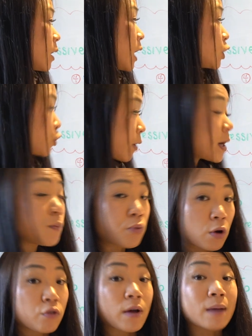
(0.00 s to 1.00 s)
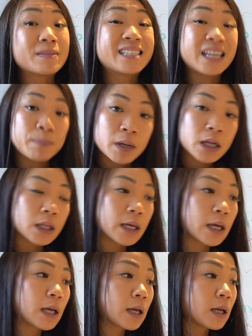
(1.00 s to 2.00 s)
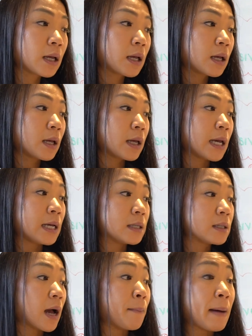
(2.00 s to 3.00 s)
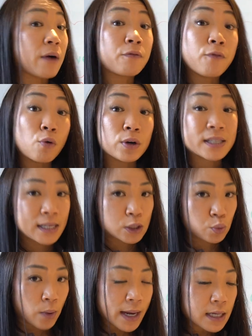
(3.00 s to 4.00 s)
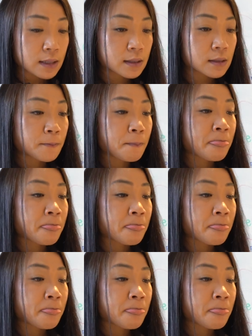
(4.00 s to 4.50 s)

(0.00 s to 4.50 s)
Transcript: A training program typically is about 4 to 6 weeks.